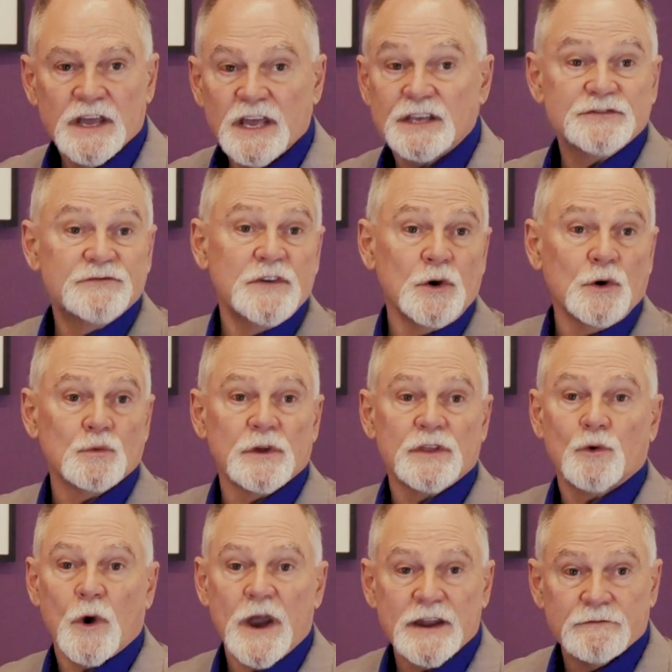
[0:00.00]
is filled with
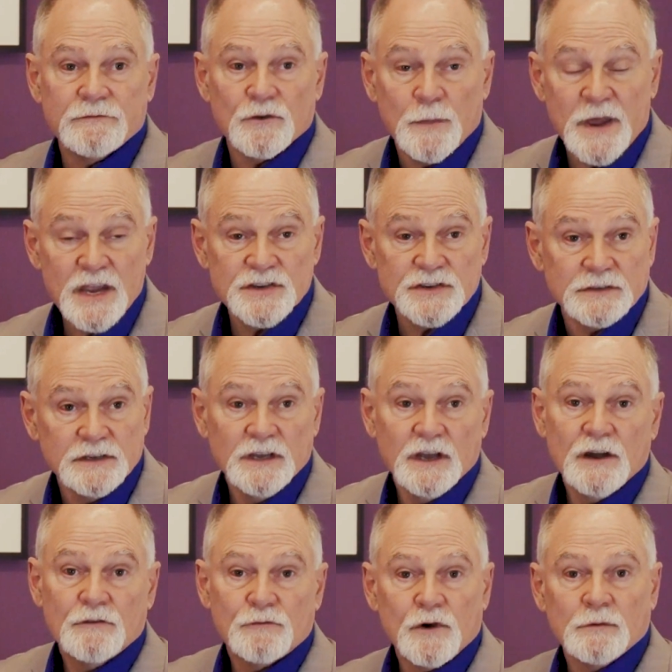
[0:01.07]
great information
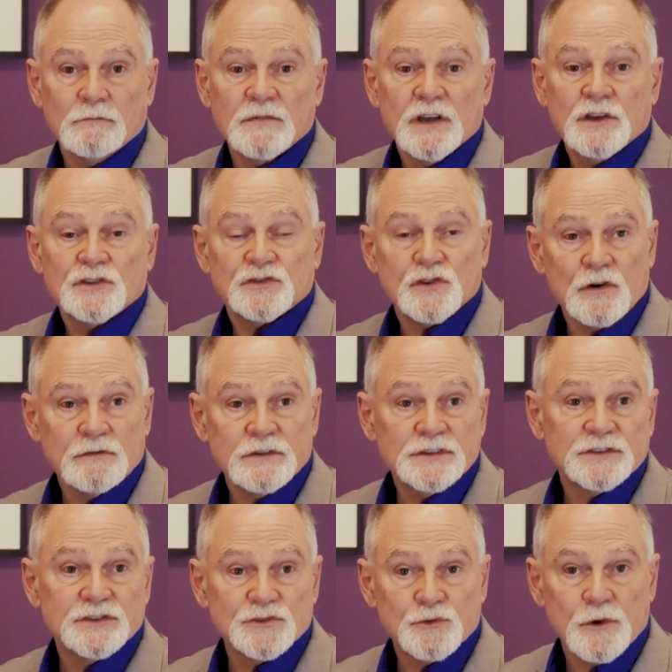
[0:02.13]
from service
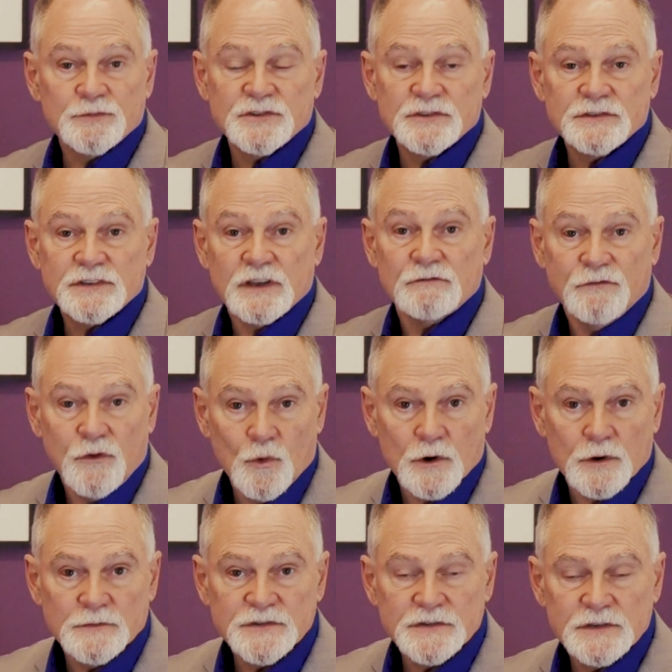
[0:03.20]
descriptions and
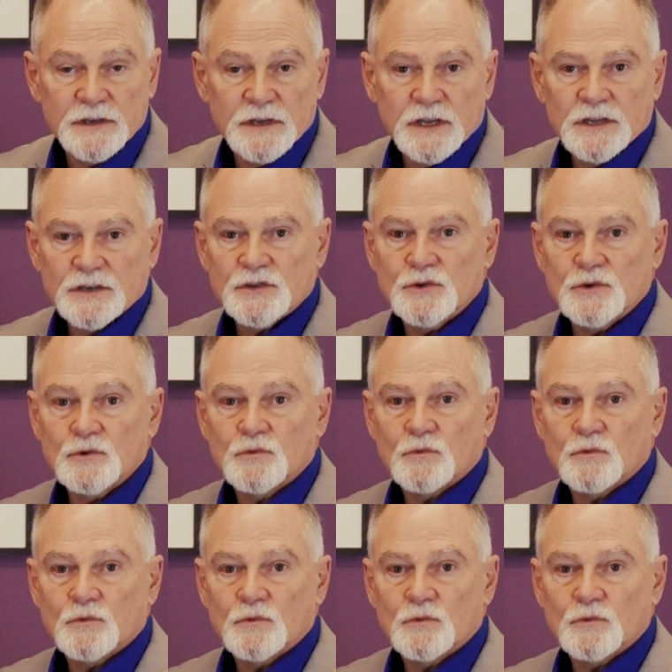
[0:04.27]
forms to